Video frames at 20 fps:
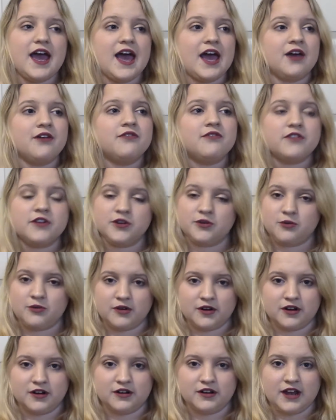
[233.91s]

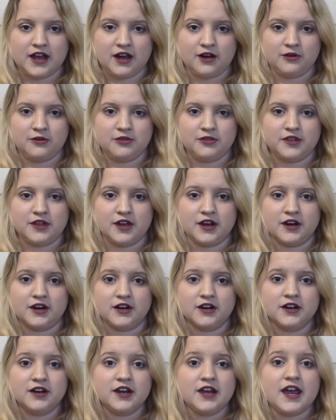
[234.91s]
Everyone out
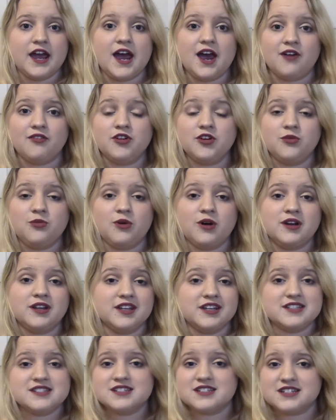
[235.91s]
there, everyone
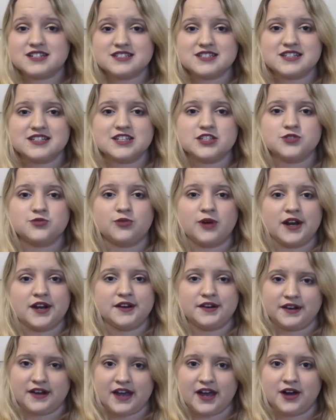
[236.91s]
listening to this right
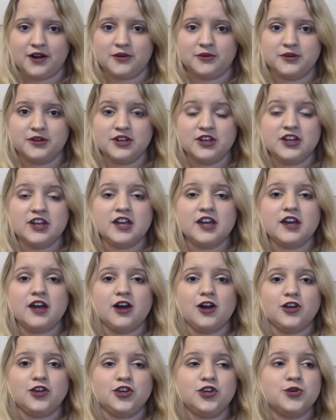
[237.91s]
now,
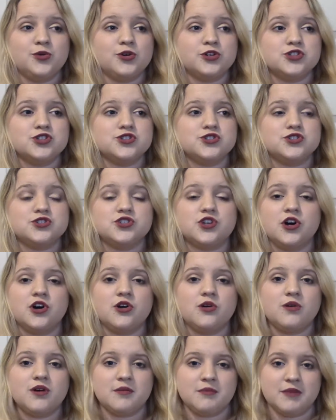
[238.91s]
you are so